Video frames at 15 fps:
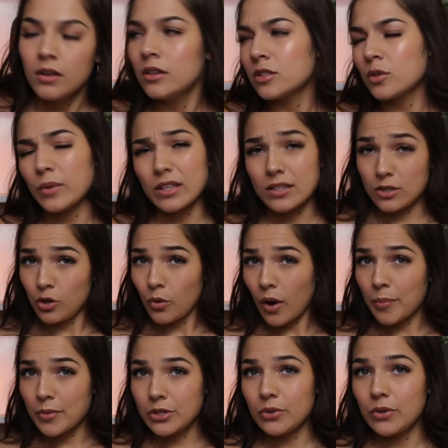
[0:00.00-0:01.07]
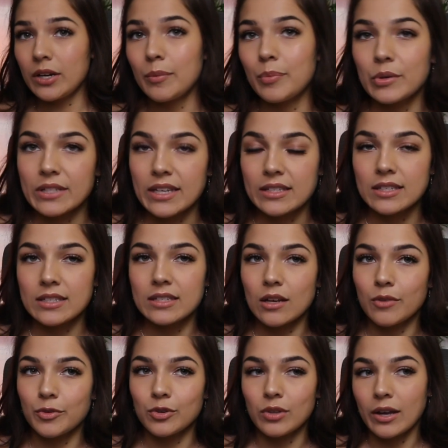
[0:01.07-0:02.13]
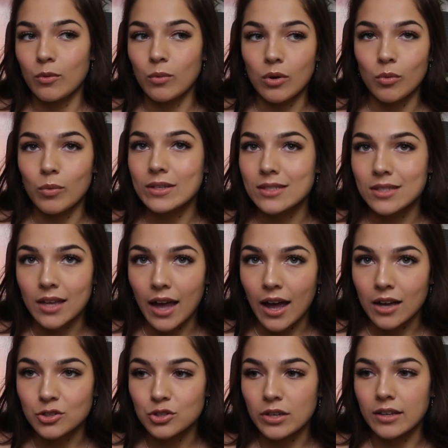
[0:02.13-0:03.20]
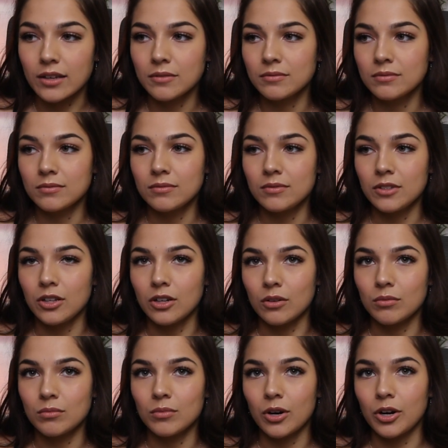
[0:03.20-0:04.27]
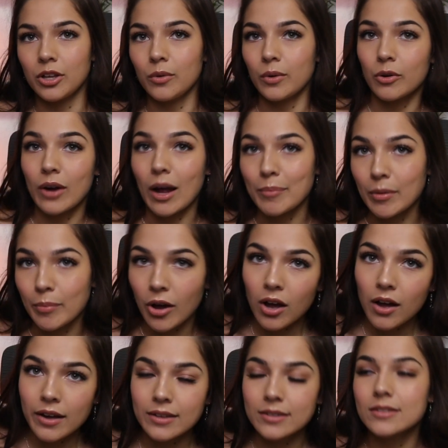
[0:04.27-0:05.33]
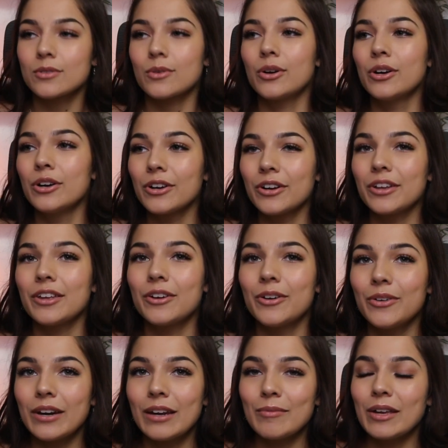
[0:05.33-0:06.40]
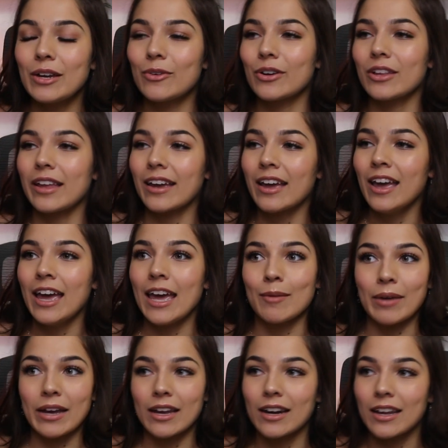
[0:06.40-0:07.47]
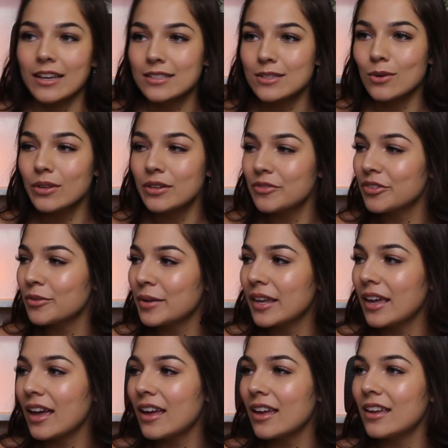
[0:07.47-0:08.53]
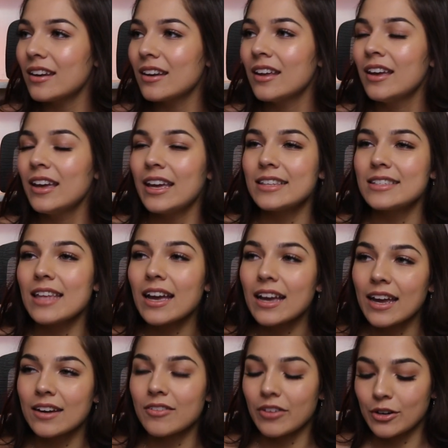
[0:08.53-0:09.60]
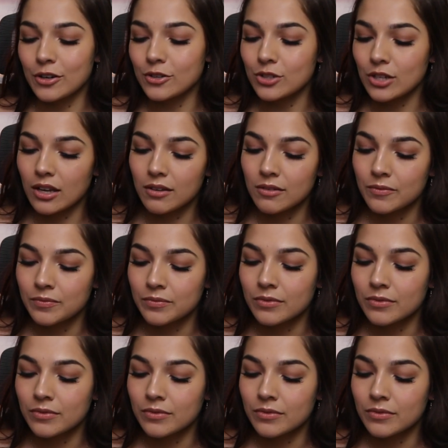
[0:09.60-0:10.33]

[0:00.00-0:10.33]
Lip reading: So when this new opportunity presents itself, you're like, well, what's the catch? Like, you know, are you a crappy boss? Or, you know what I mean? Or like, am I going to get stolen from again? It's that kind of energy.